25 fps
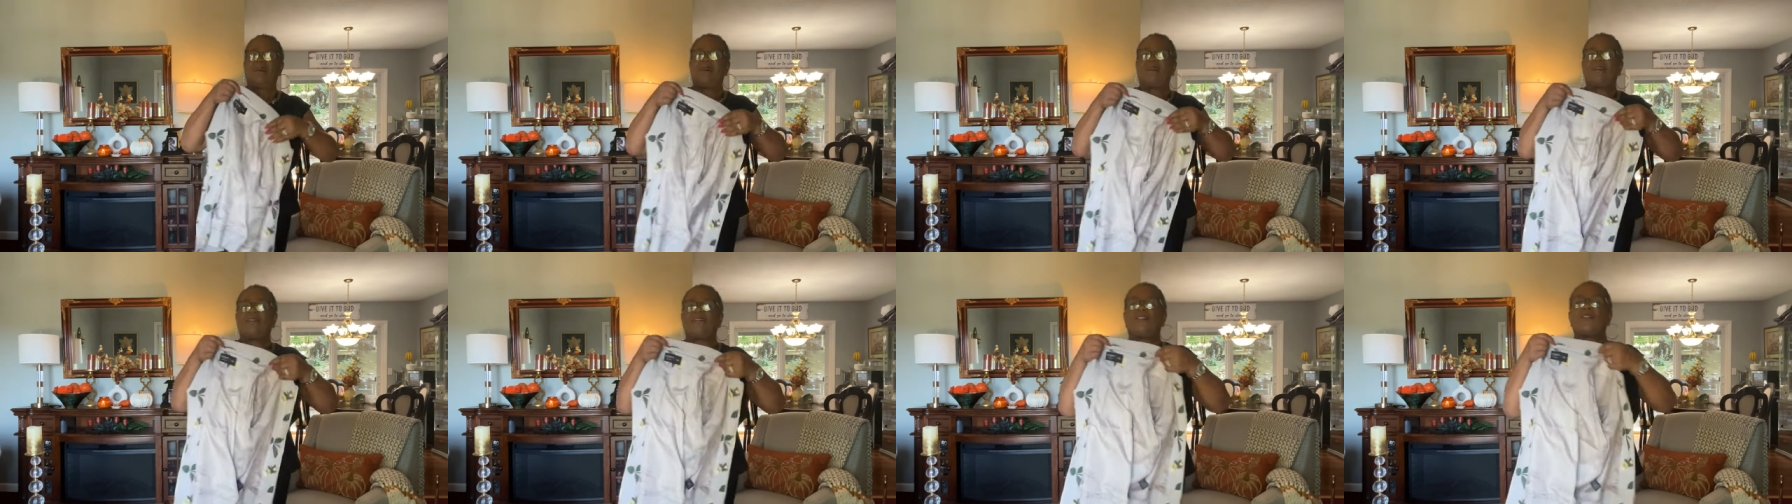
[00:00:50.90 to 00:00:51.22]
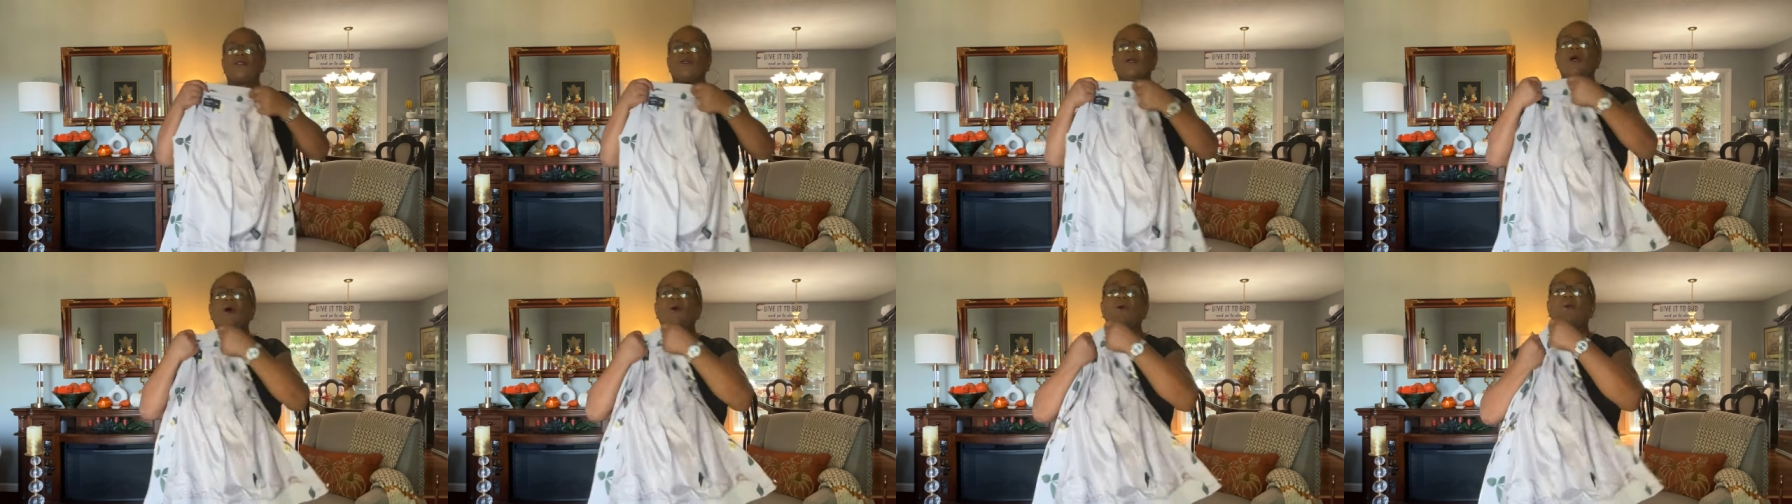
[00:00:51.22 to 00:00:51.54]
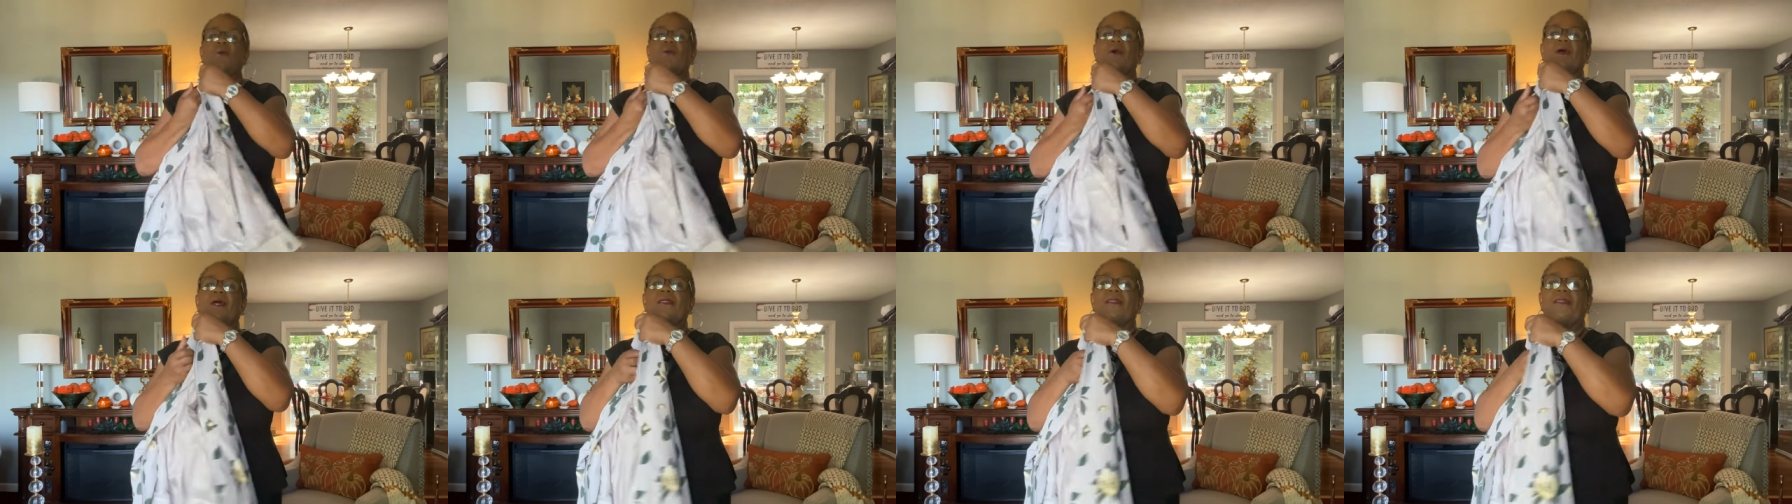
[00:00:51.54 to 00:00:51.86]
to go
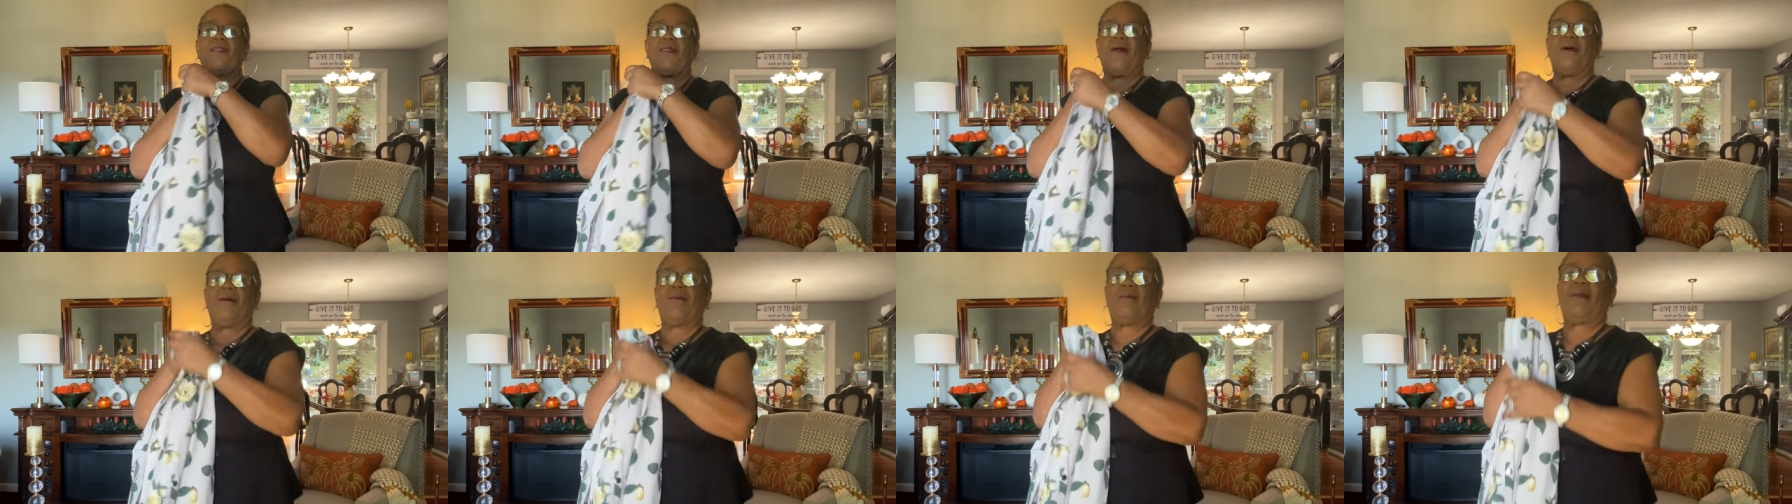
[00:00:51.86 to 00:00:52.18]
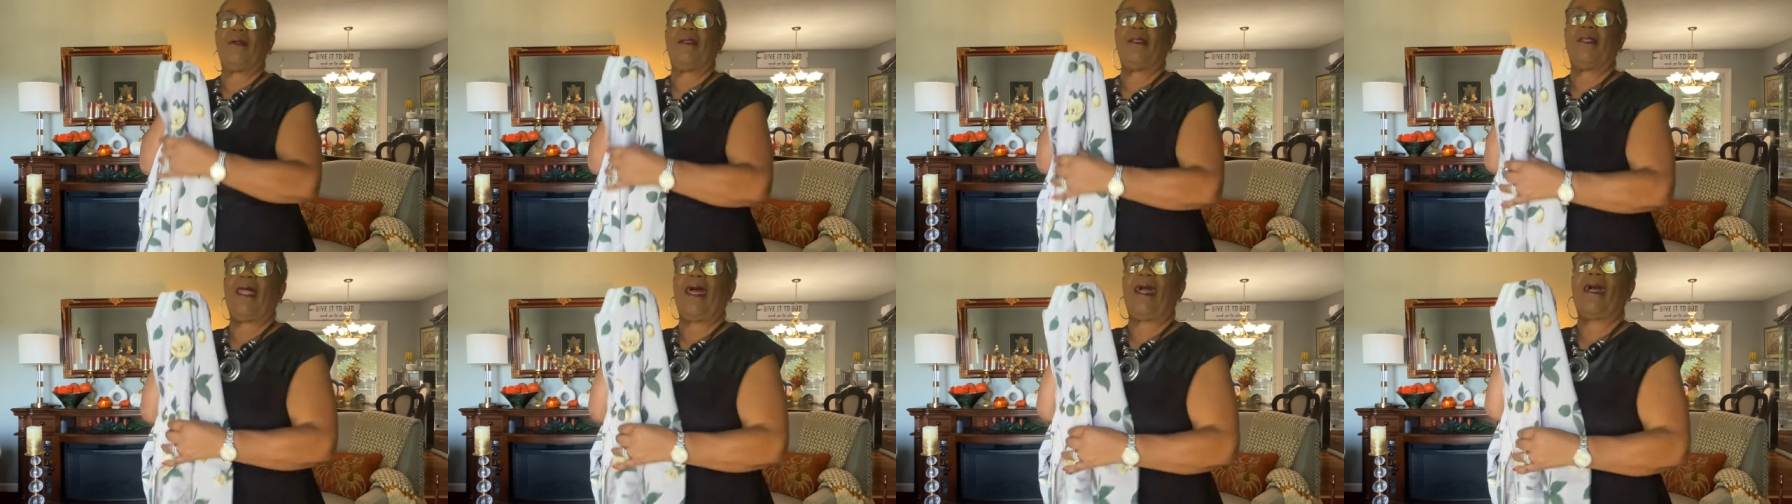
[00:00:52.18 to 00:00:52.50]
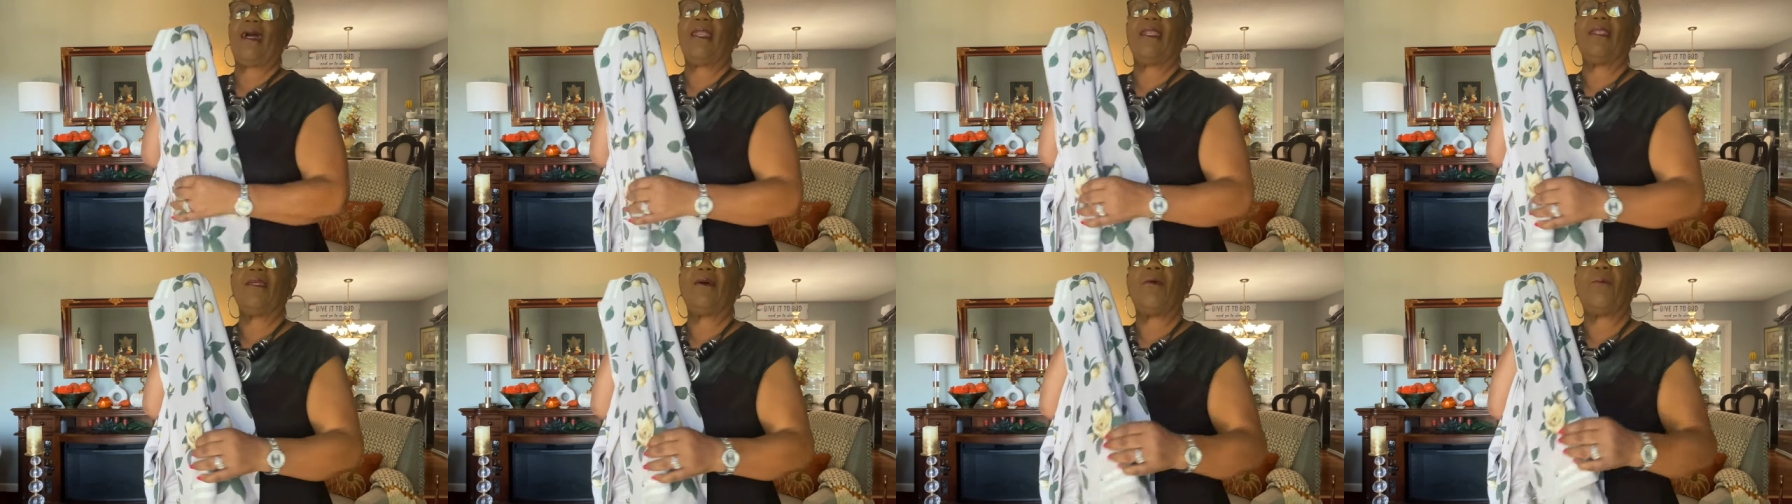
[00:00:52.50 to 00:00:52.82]
with them, like
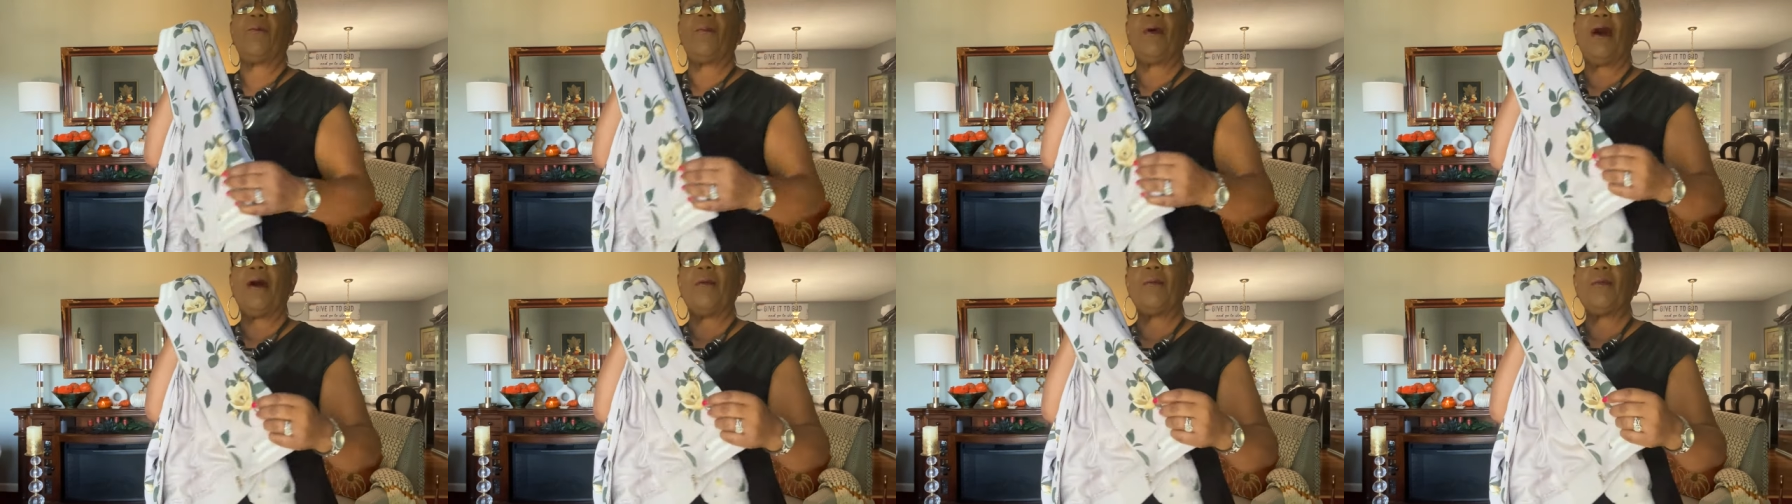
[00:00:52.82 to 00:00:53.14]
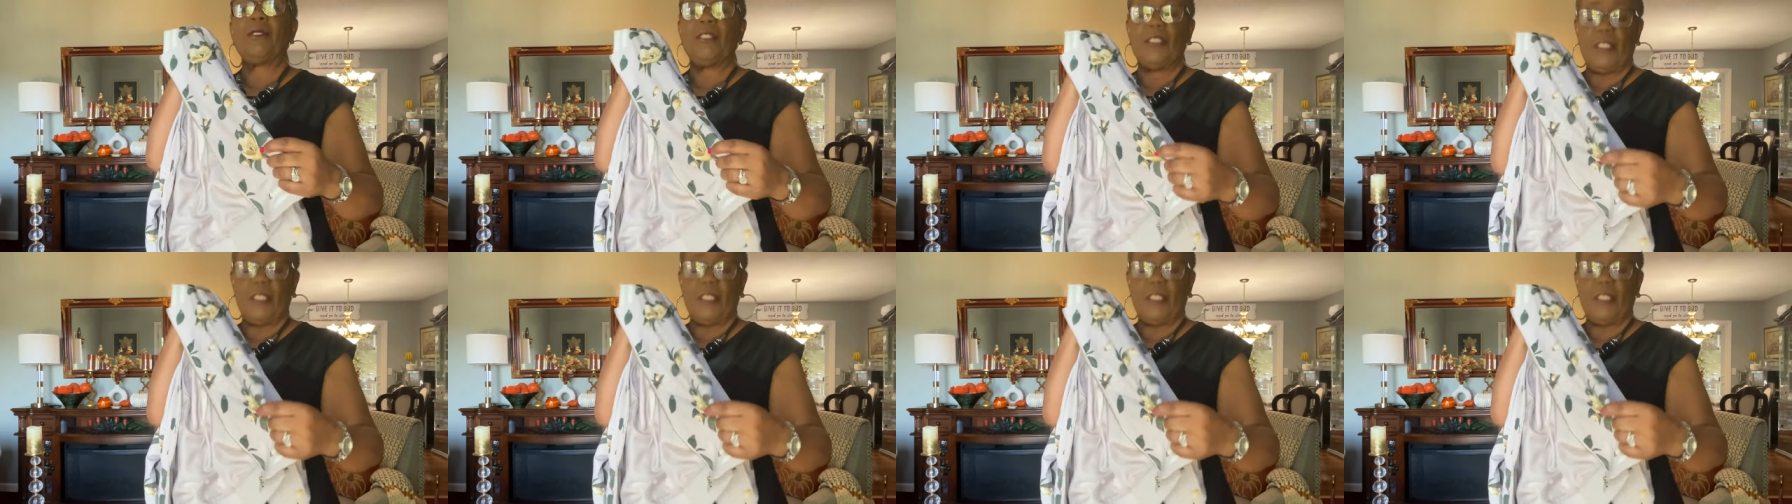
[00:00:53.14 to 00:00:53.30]
a little bomber